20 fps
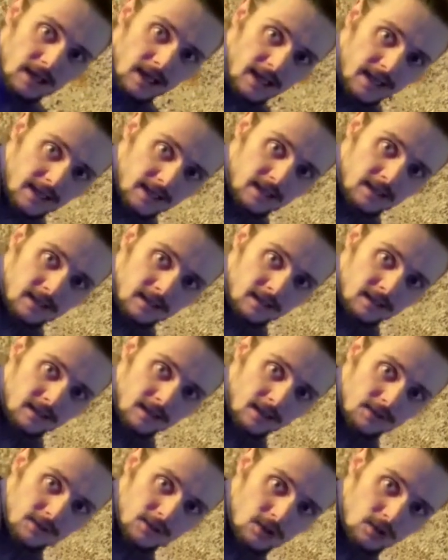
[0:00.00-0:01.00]
leg
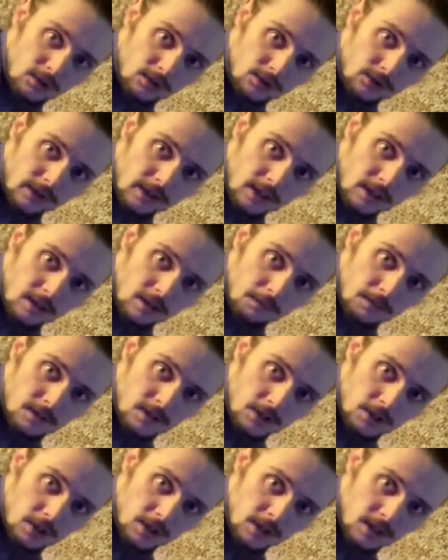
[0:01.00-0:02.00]
at the 2 or 3 o'clock
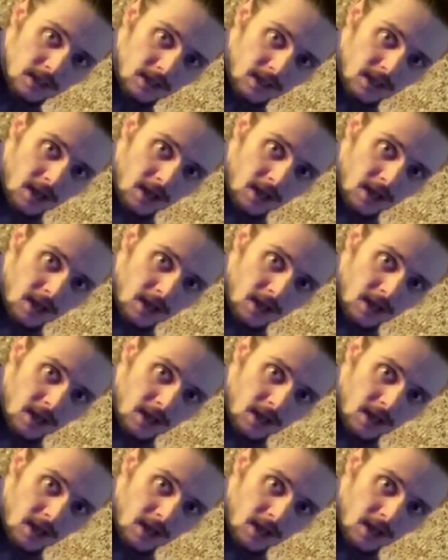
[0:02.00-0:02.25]
position,